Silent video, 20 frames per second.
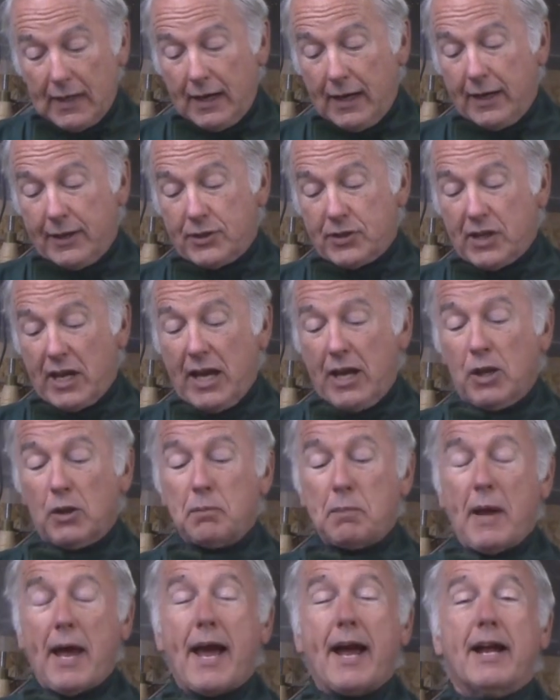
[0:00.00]
I
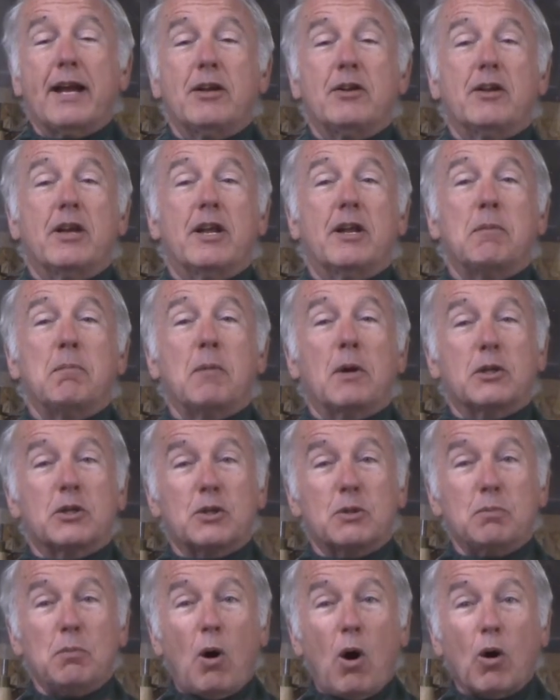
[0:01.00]
scaled back and did a
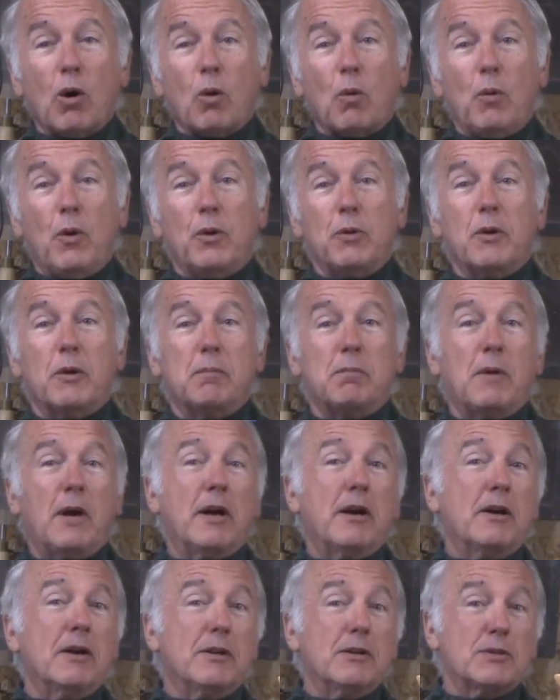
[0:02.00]
much smaller one that
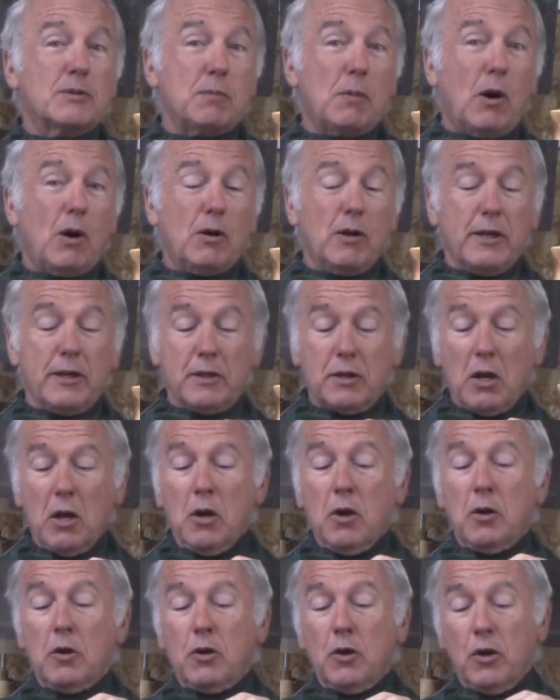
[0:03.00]
my small lathe
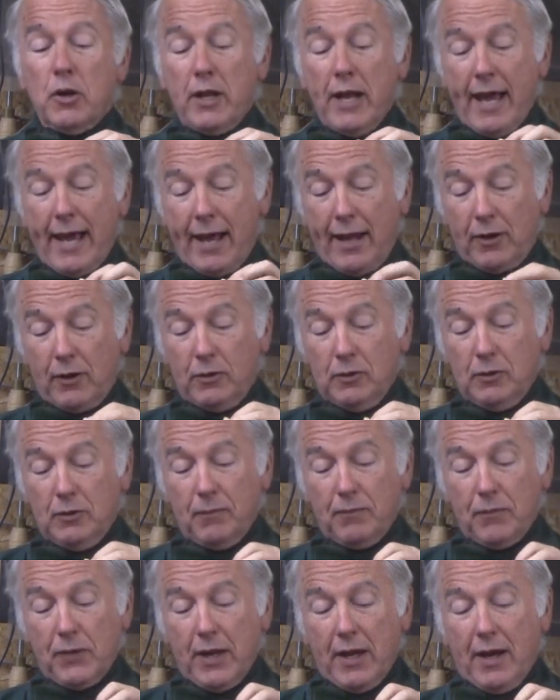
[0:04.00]
could handle,
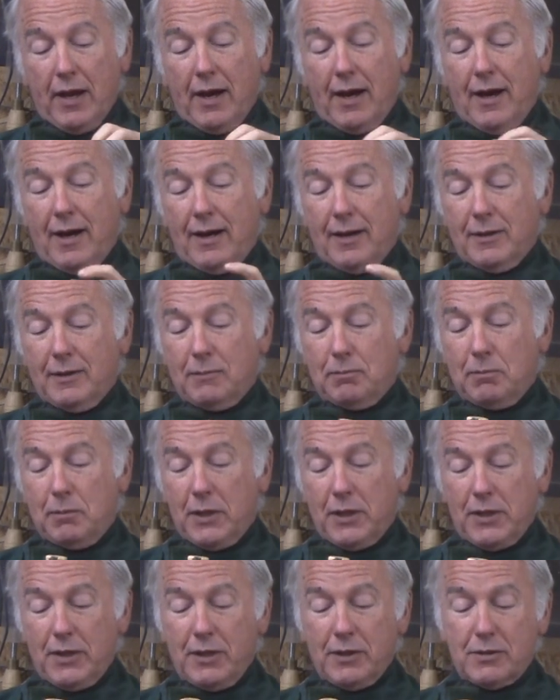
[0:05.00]
uh,
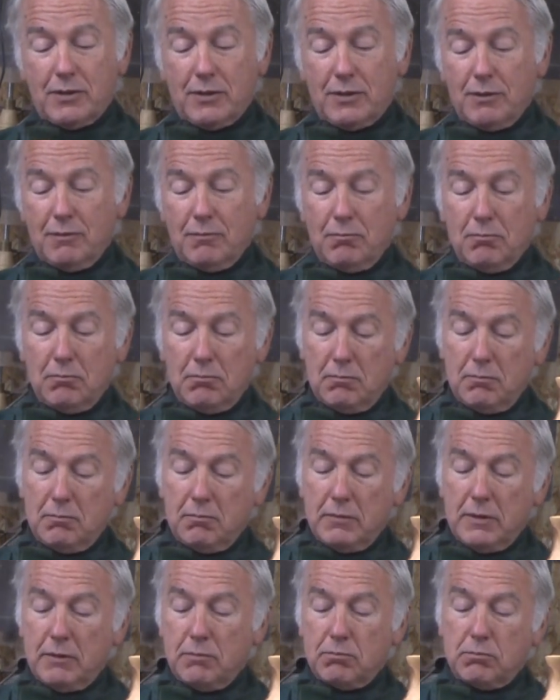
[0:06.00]
but it's
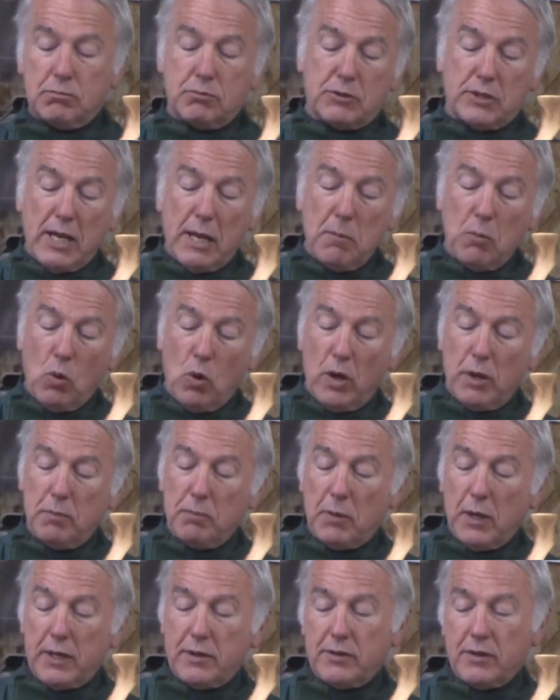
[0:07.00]
same
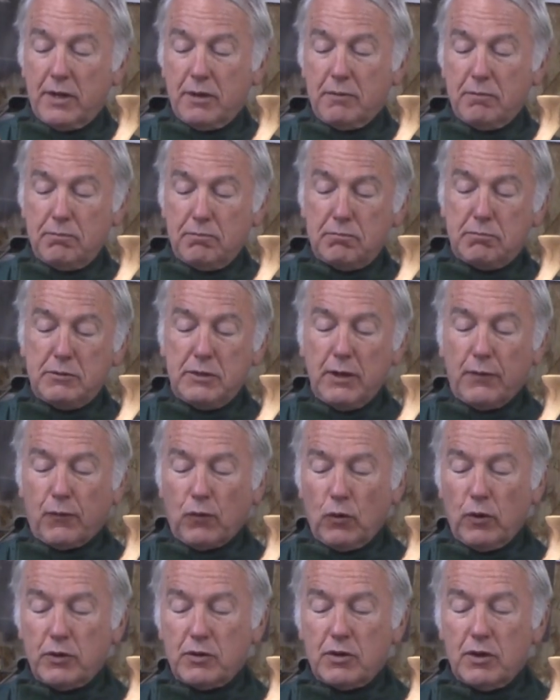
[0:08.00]
wood but uh,
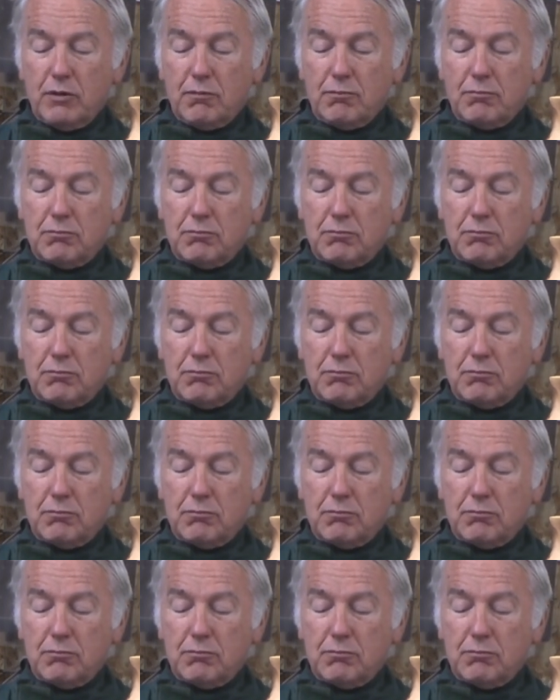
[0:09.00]
different